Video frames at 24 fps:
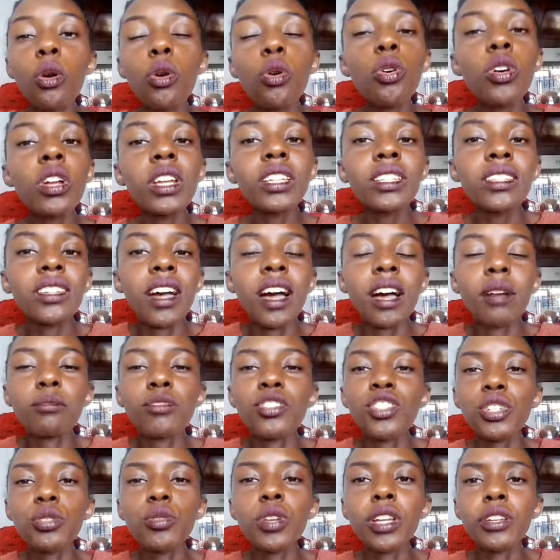gold
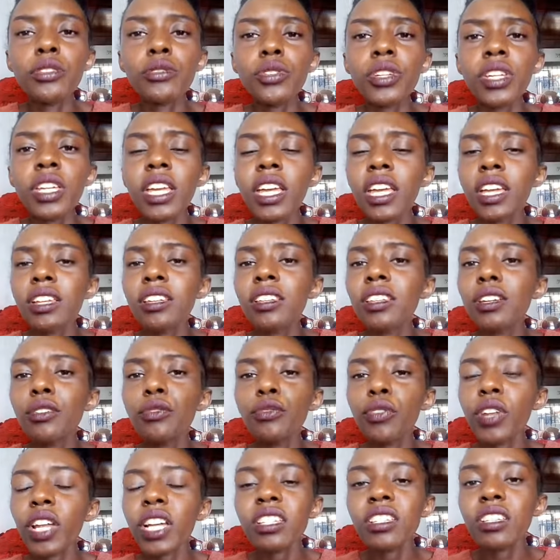jewelry and
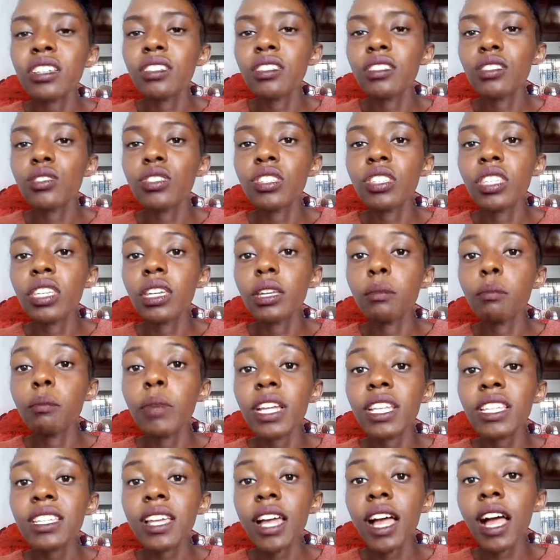it flatters your skin
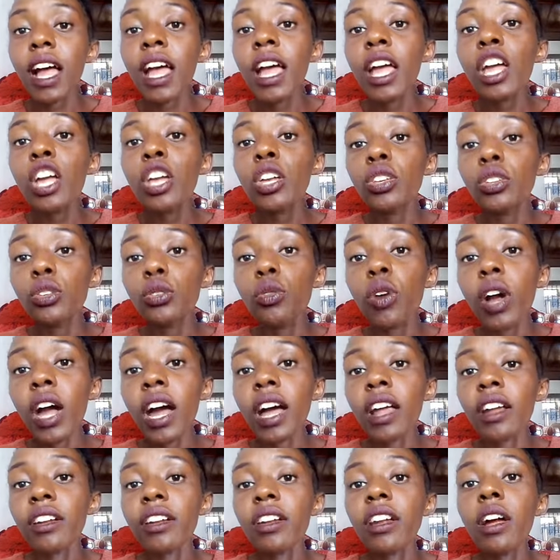better, you
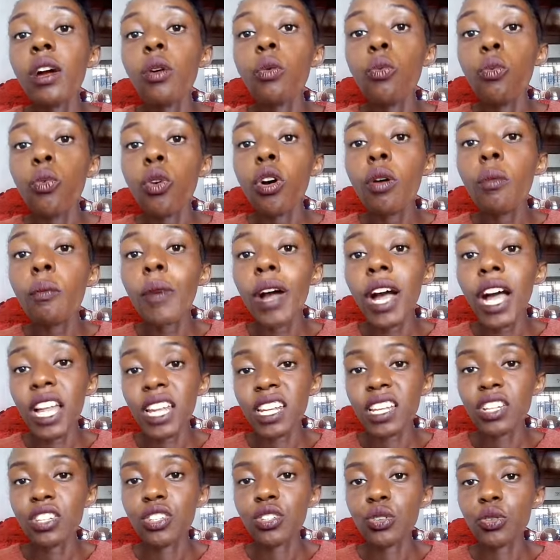are warm
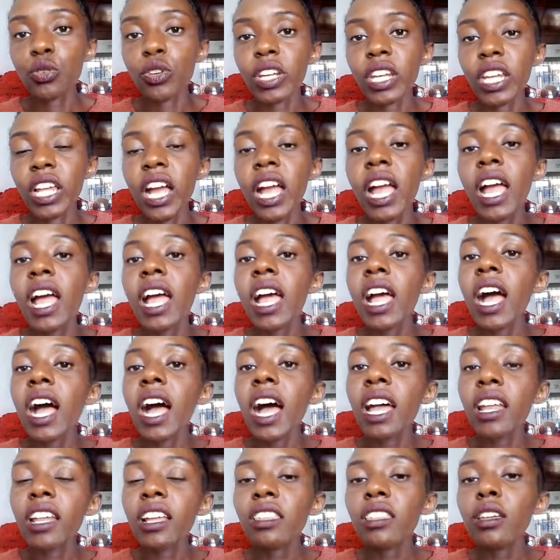undertoned.
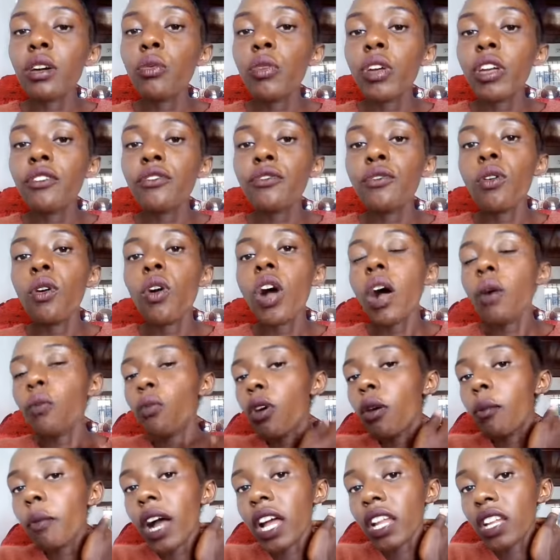Another way for a
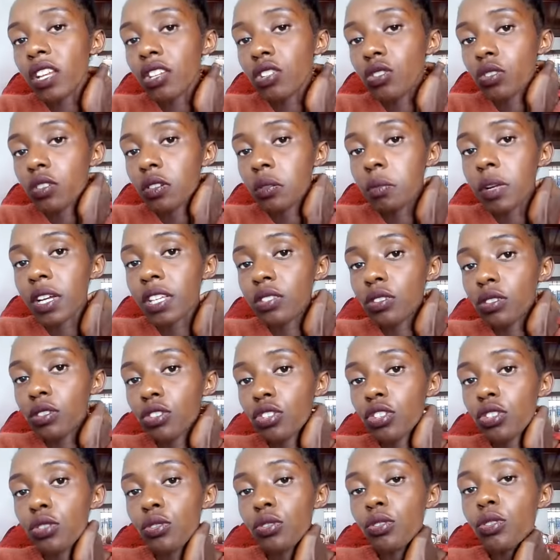warm undertoned
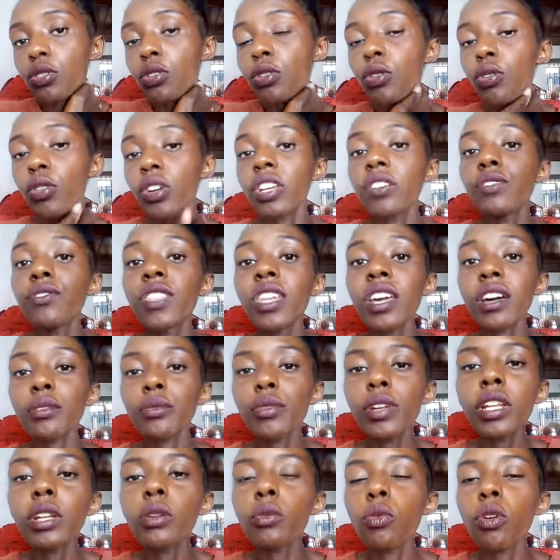person to know if they are
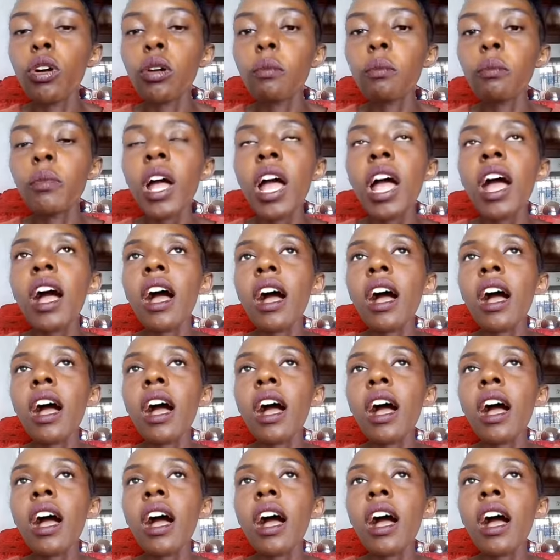really warm